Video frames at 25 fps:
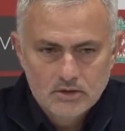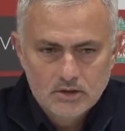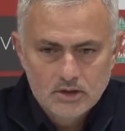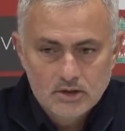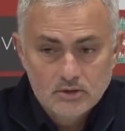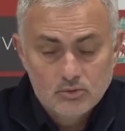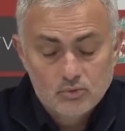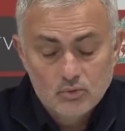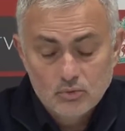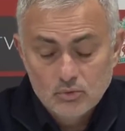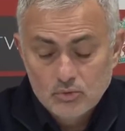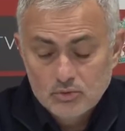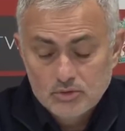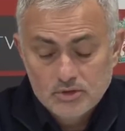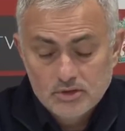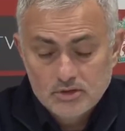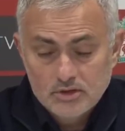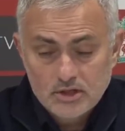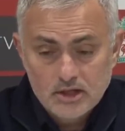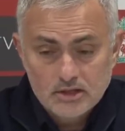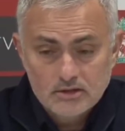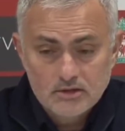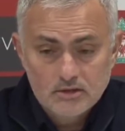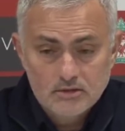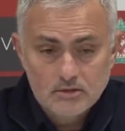and to lose
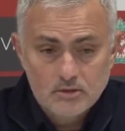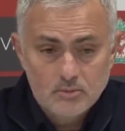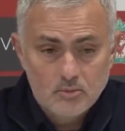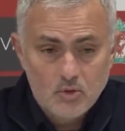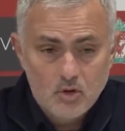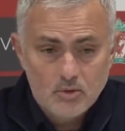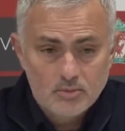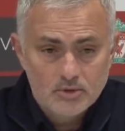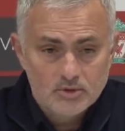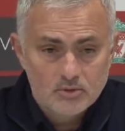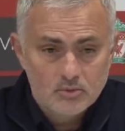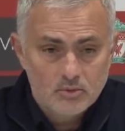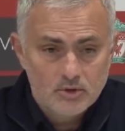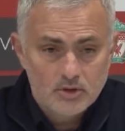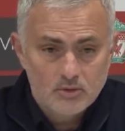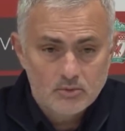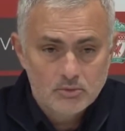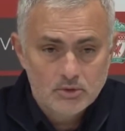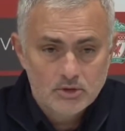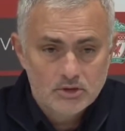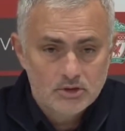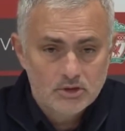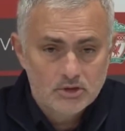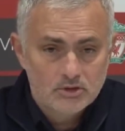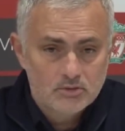exactly in the moment where
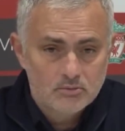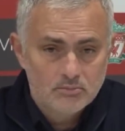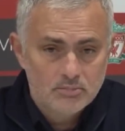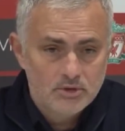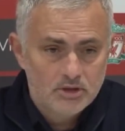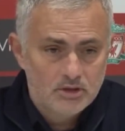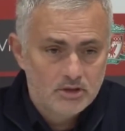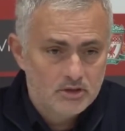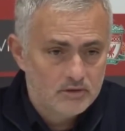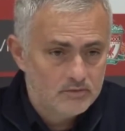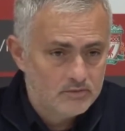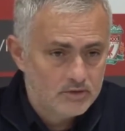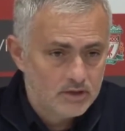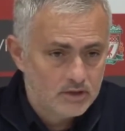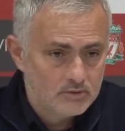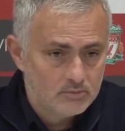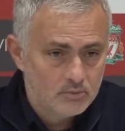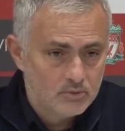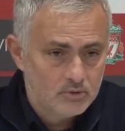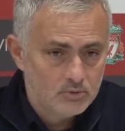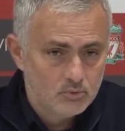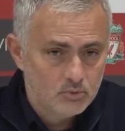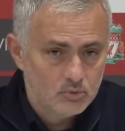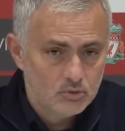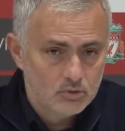we didn't believe that
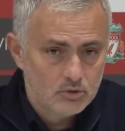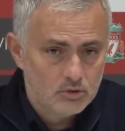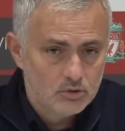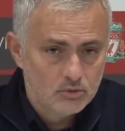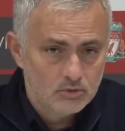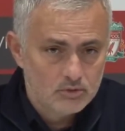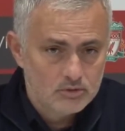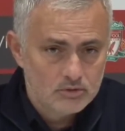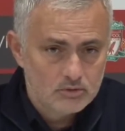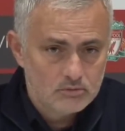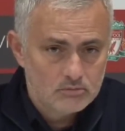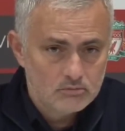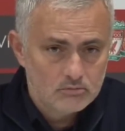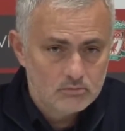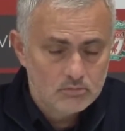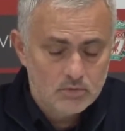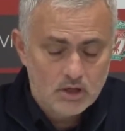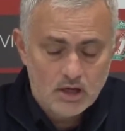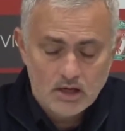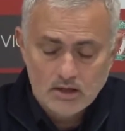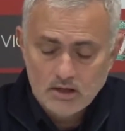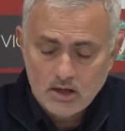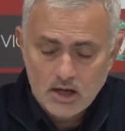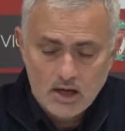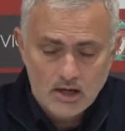we would lose.
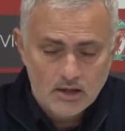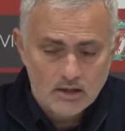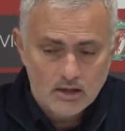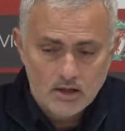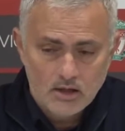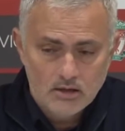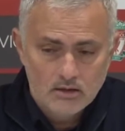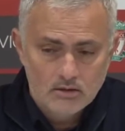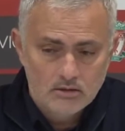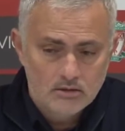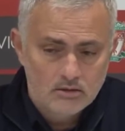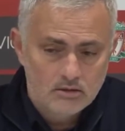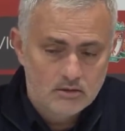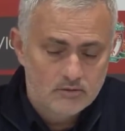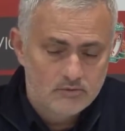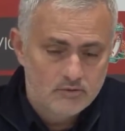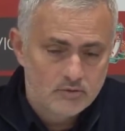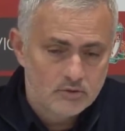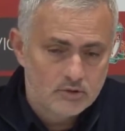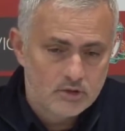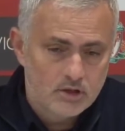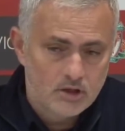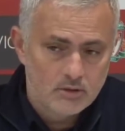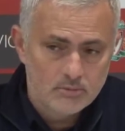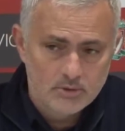I if
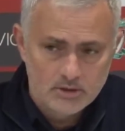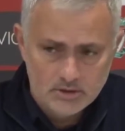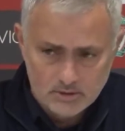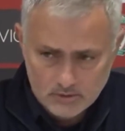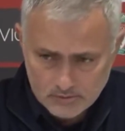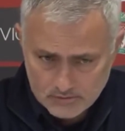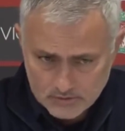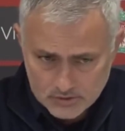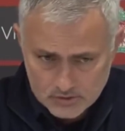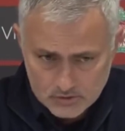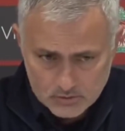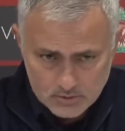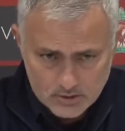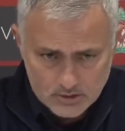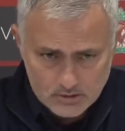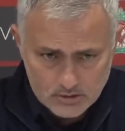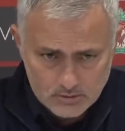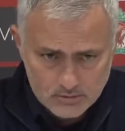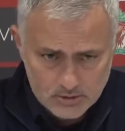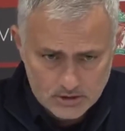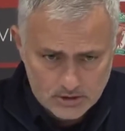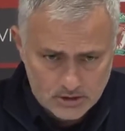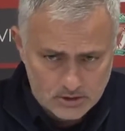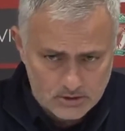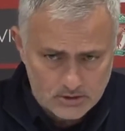you tell me in the first 20
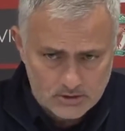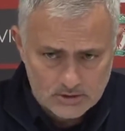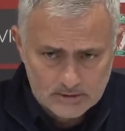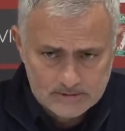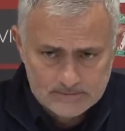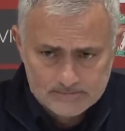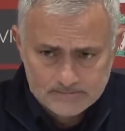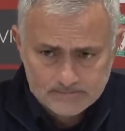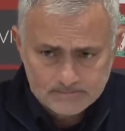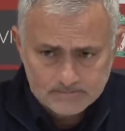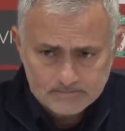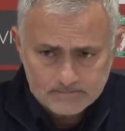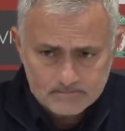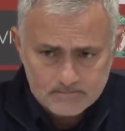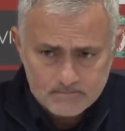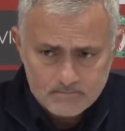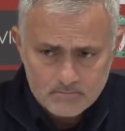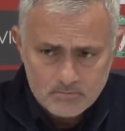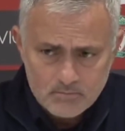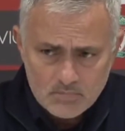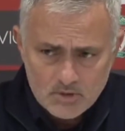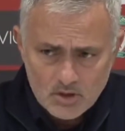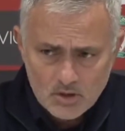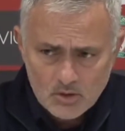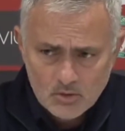minutes
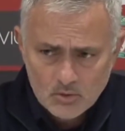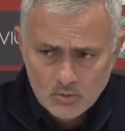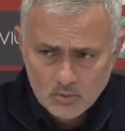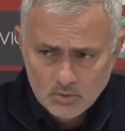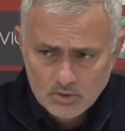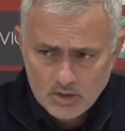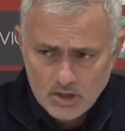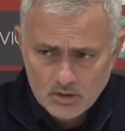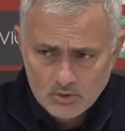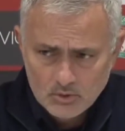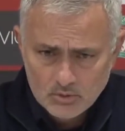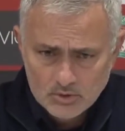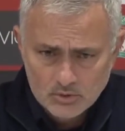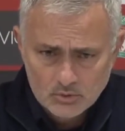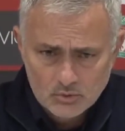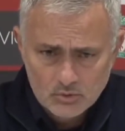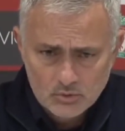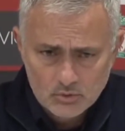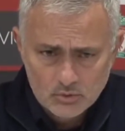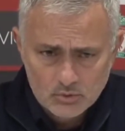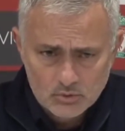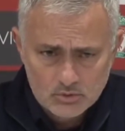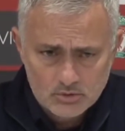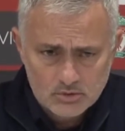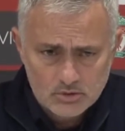we are going to
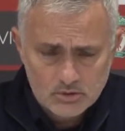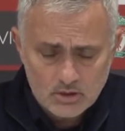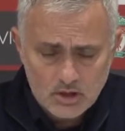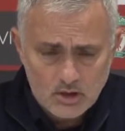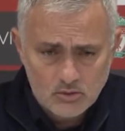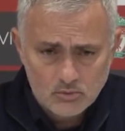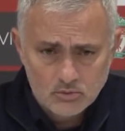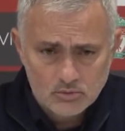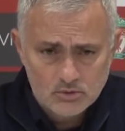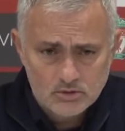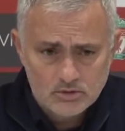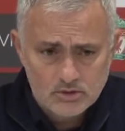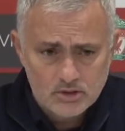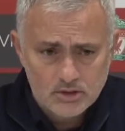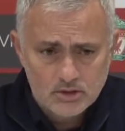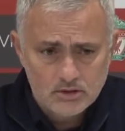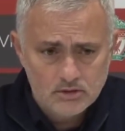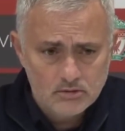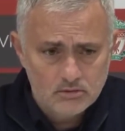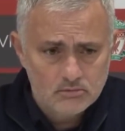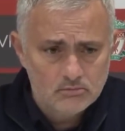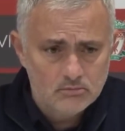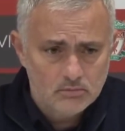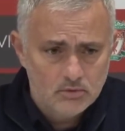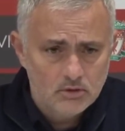lose, I would
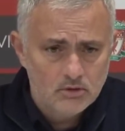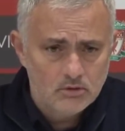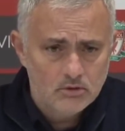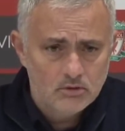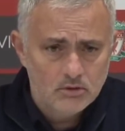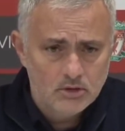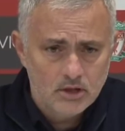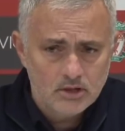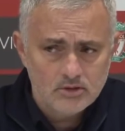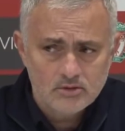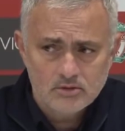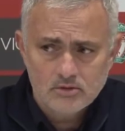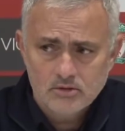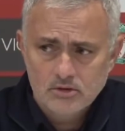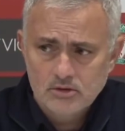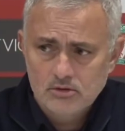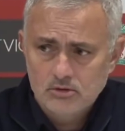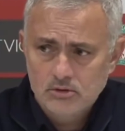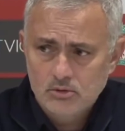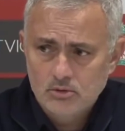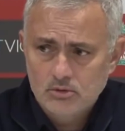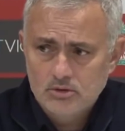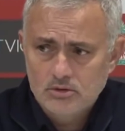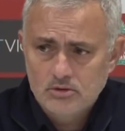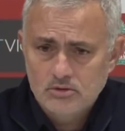say yes, it
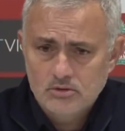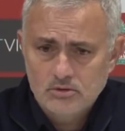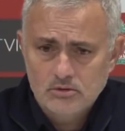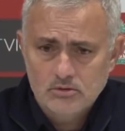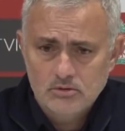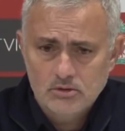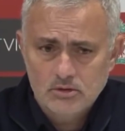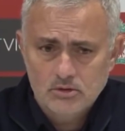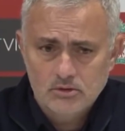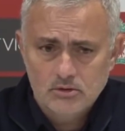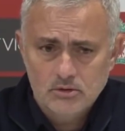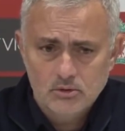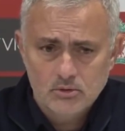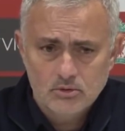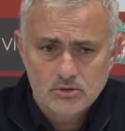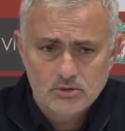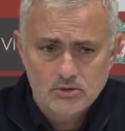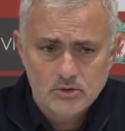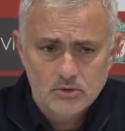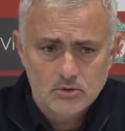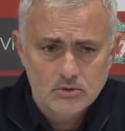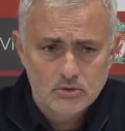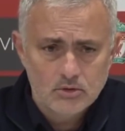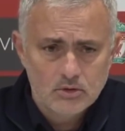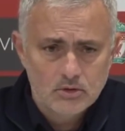looks
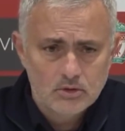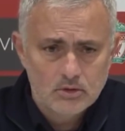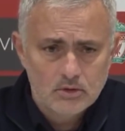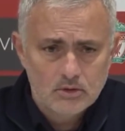so.